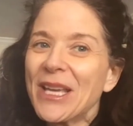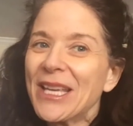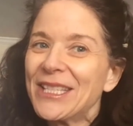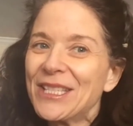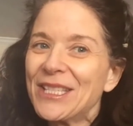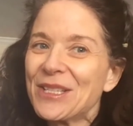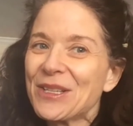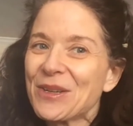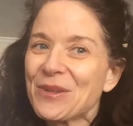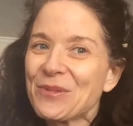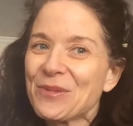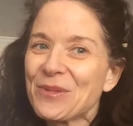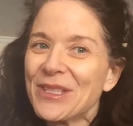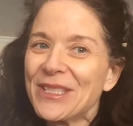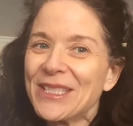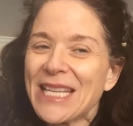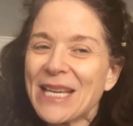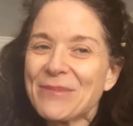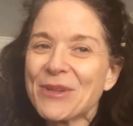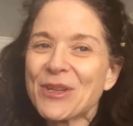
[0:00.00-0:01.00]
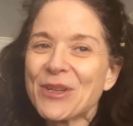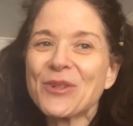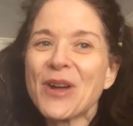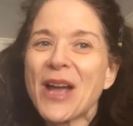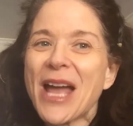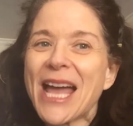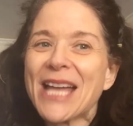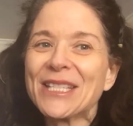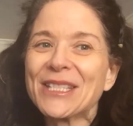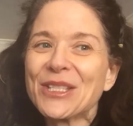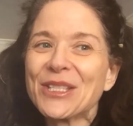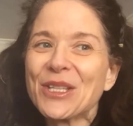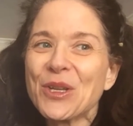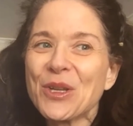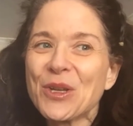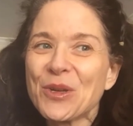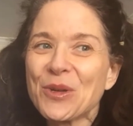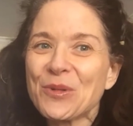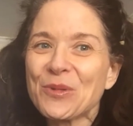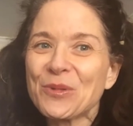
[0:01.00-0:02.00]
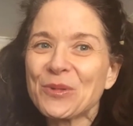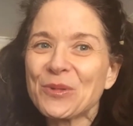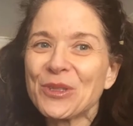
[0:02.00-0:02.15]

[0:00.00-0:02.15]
the Democrats who